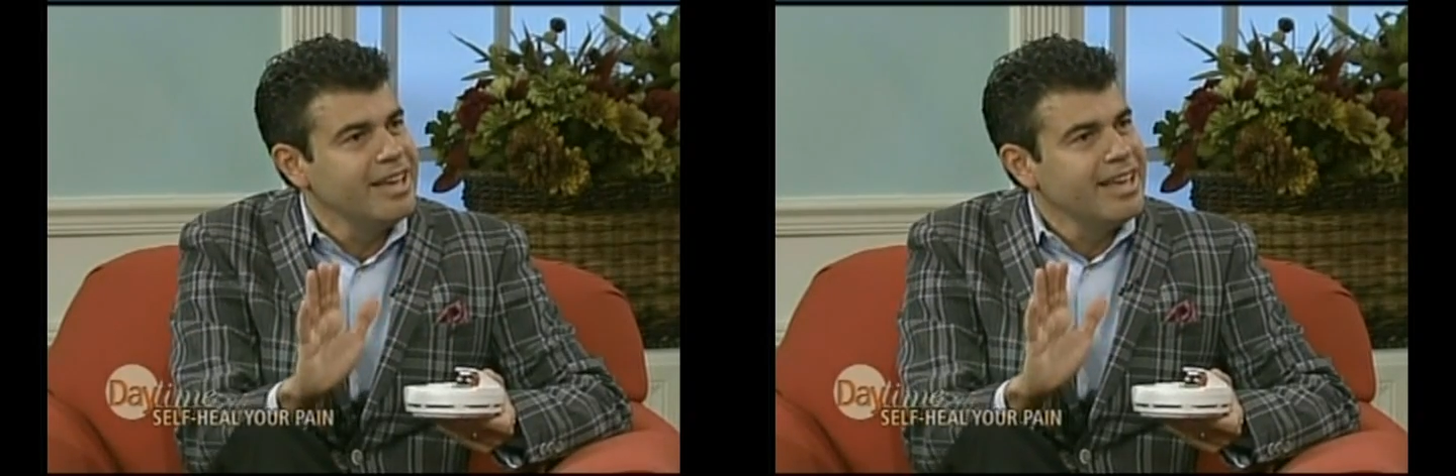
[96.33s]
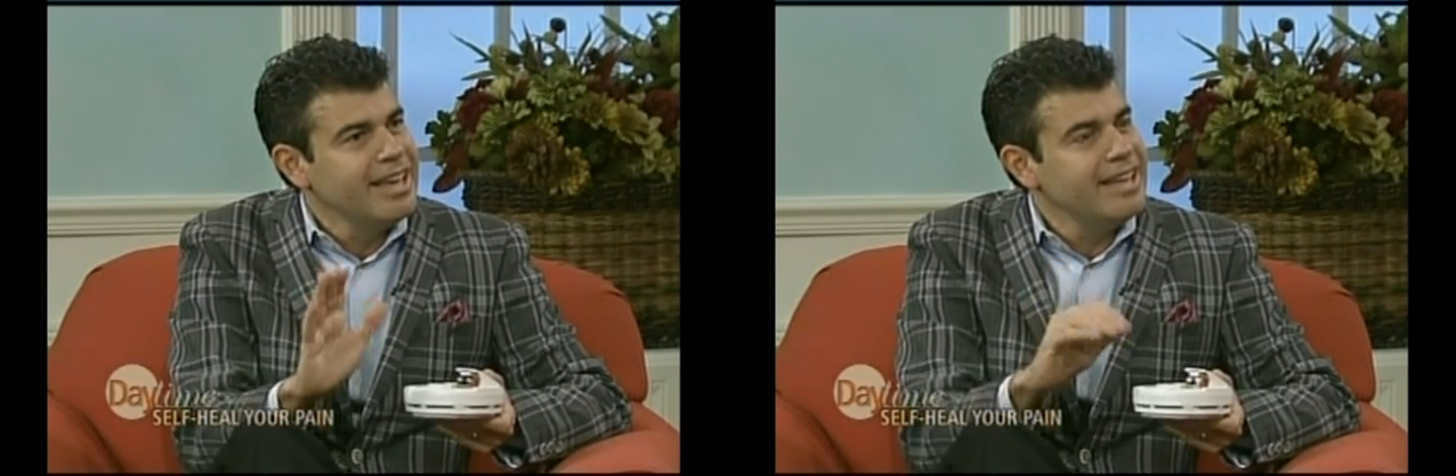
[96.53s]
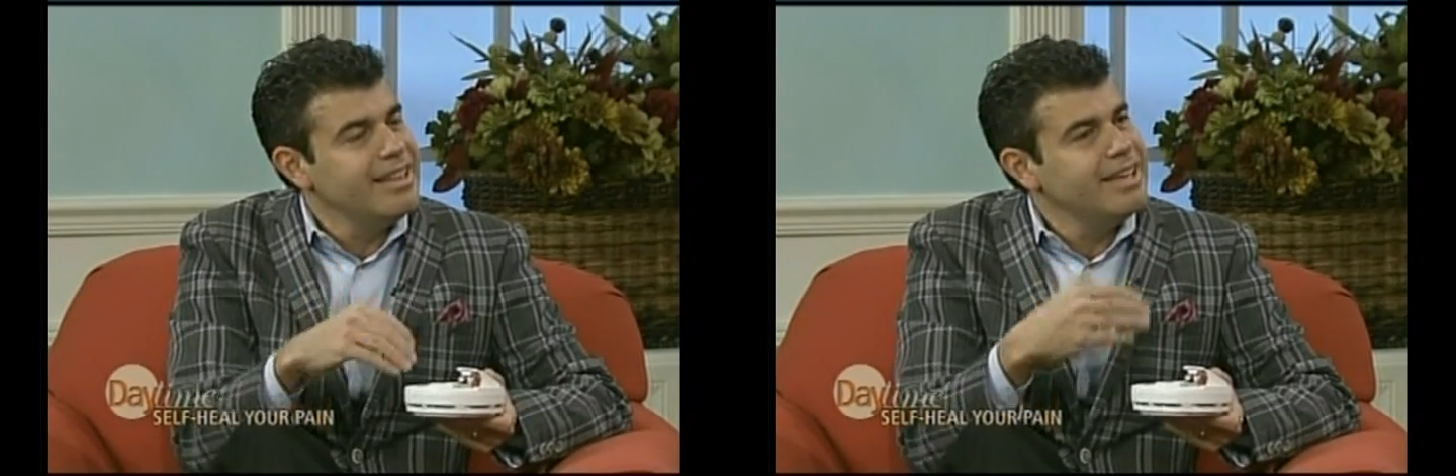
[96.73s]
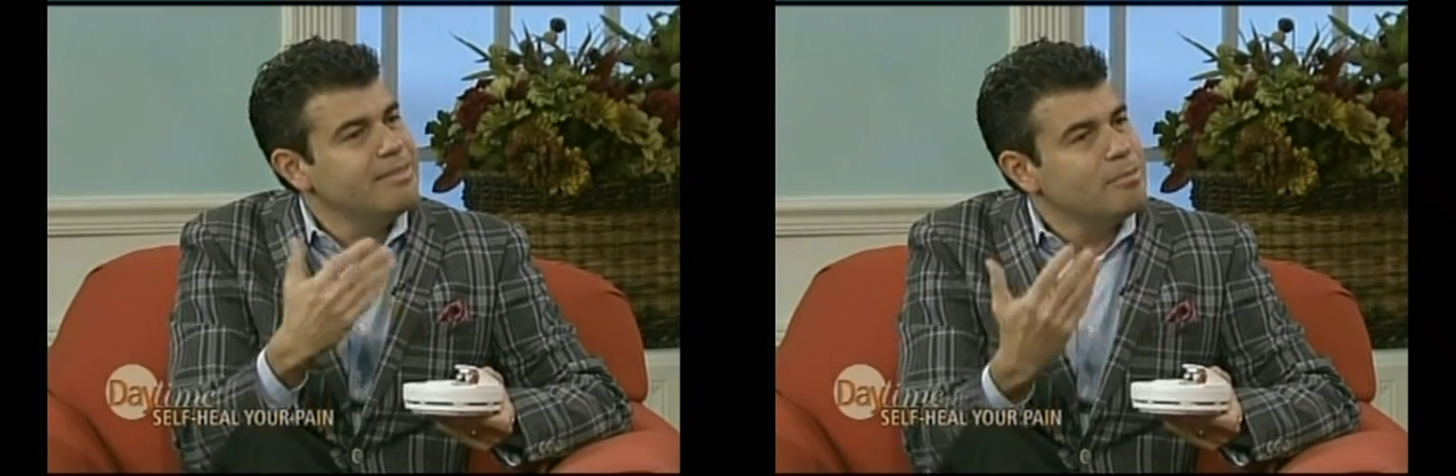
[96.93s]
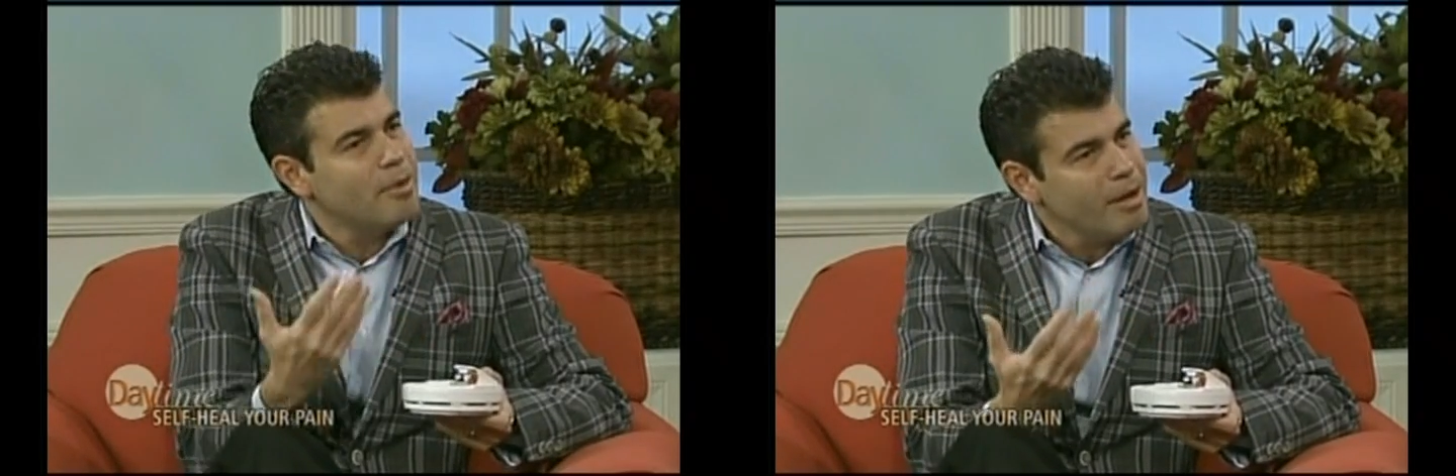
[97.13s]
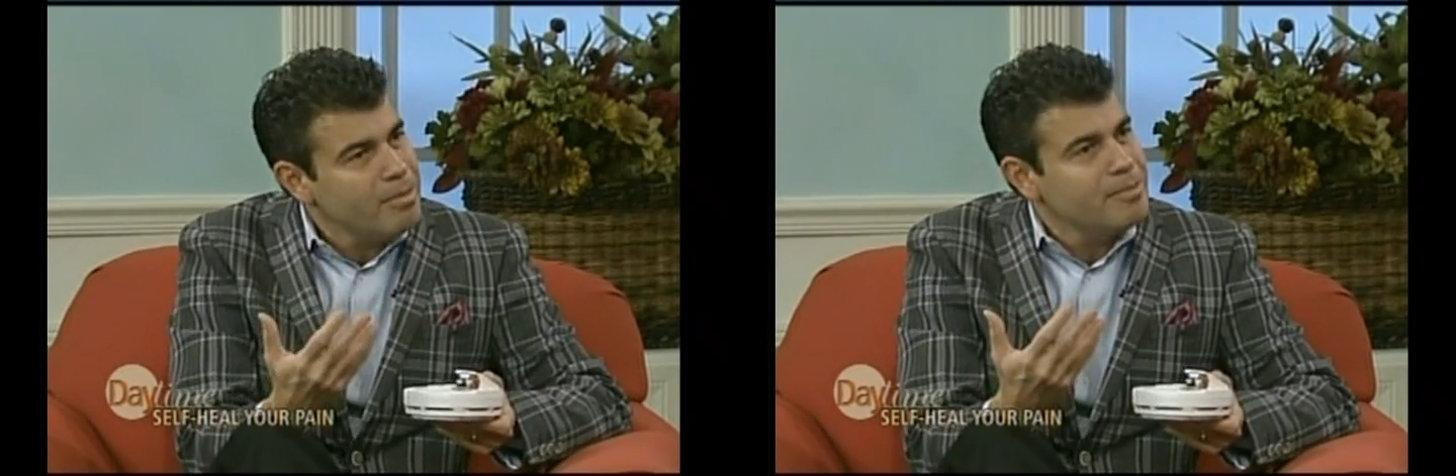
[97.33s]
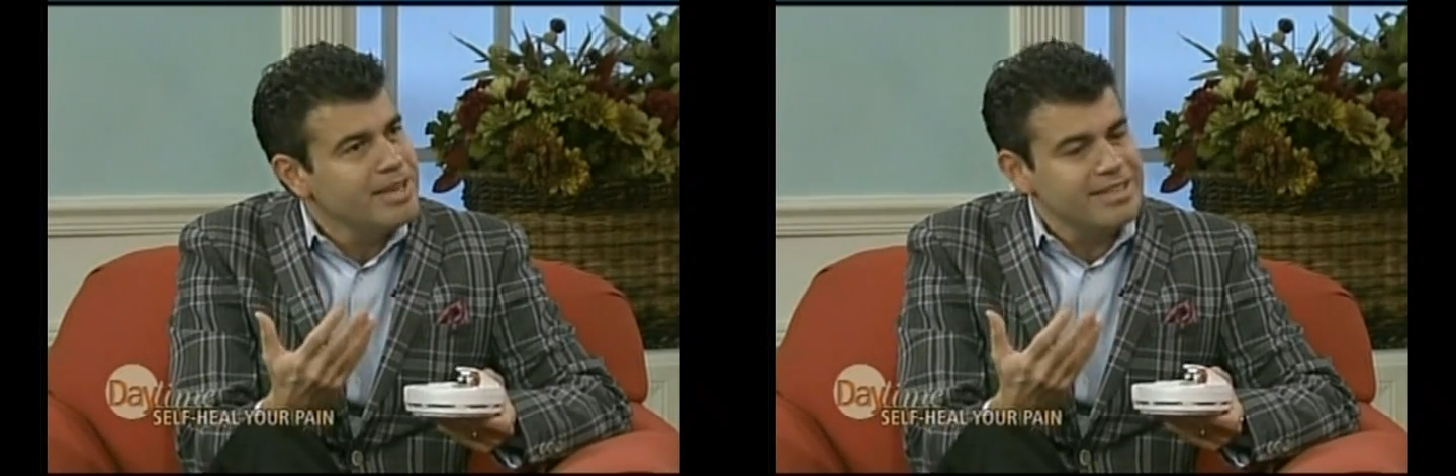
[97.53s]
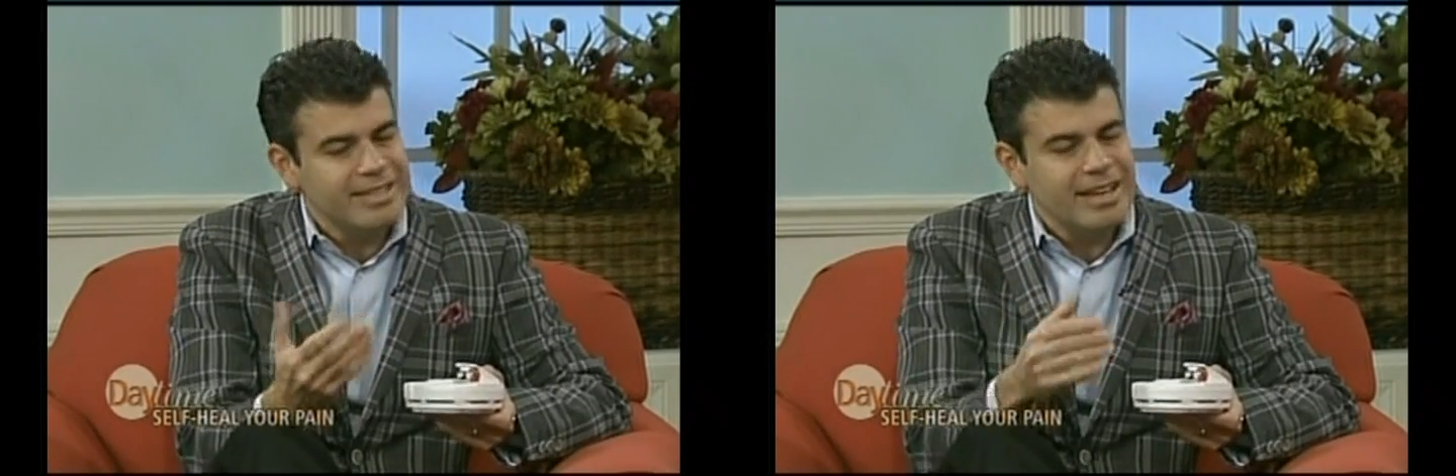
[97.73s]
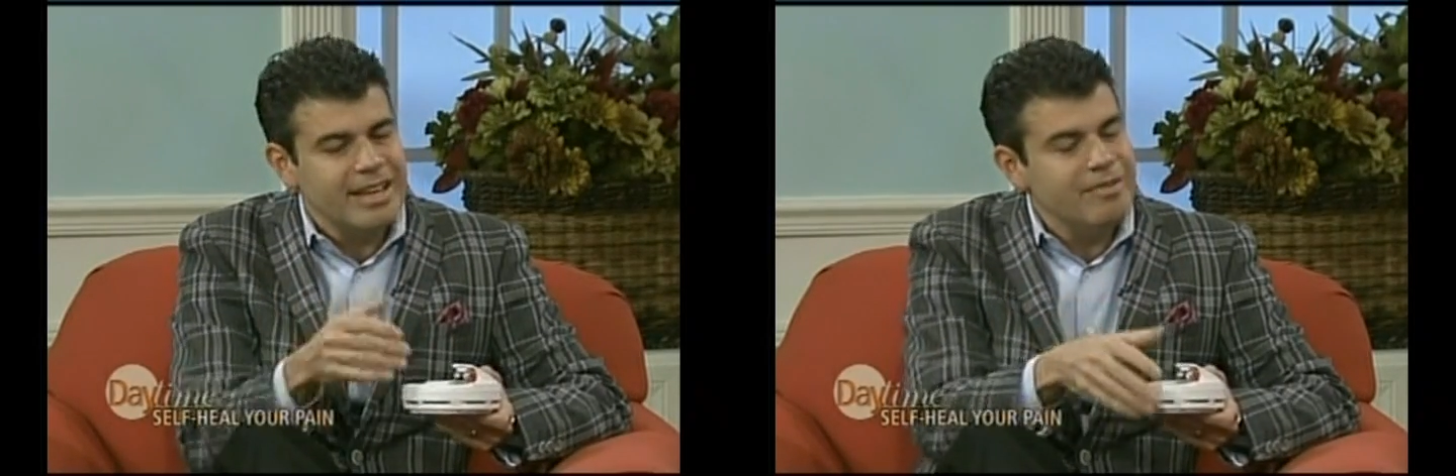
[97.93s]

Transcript: And that problem is that